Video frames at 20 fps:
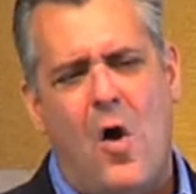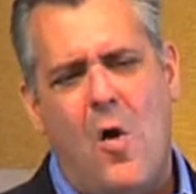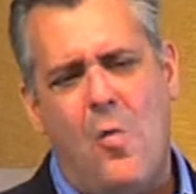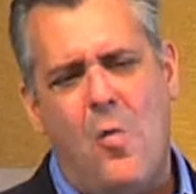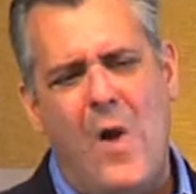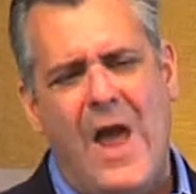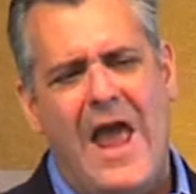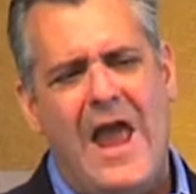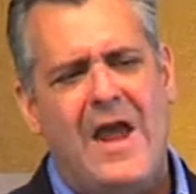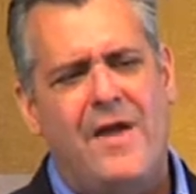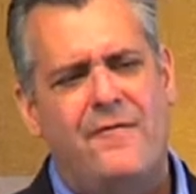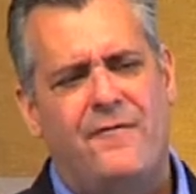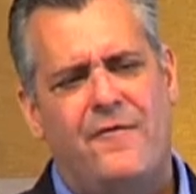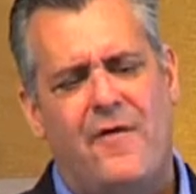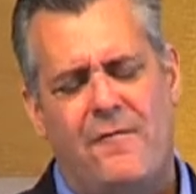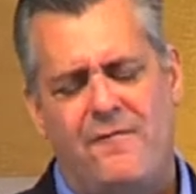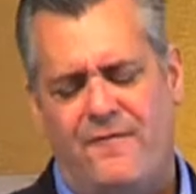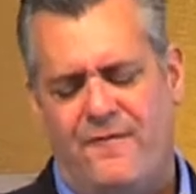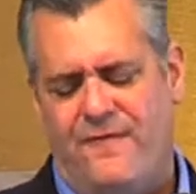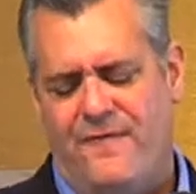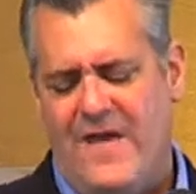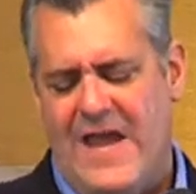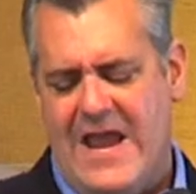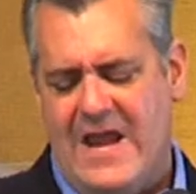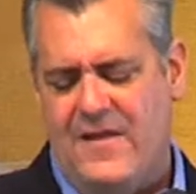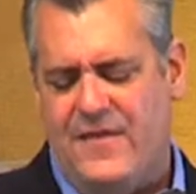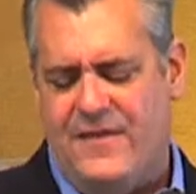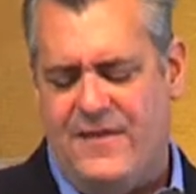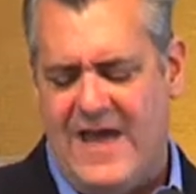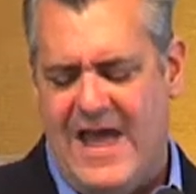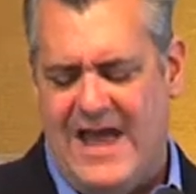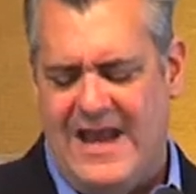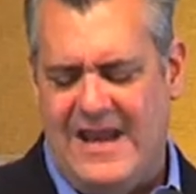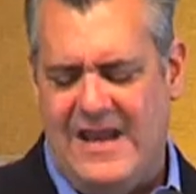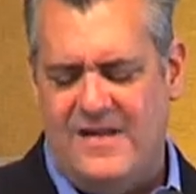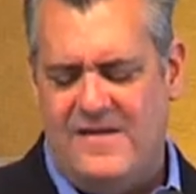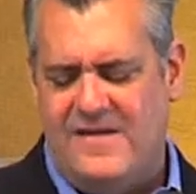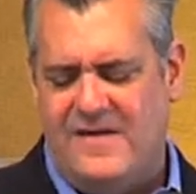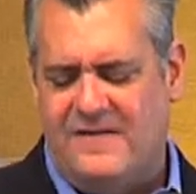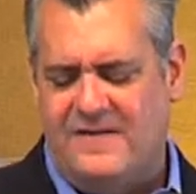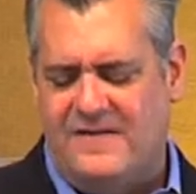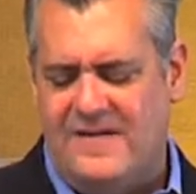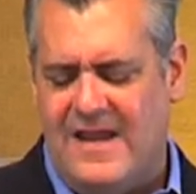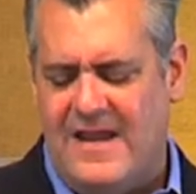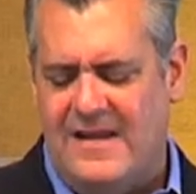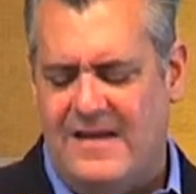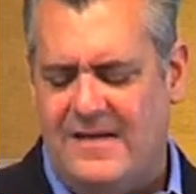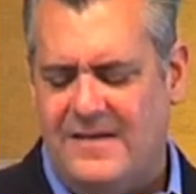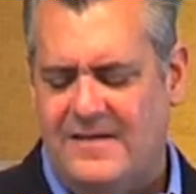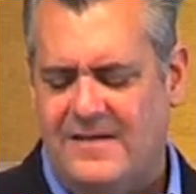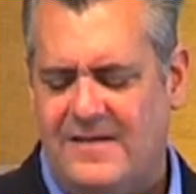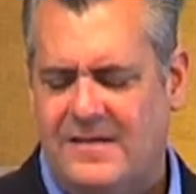away from faith and into sin.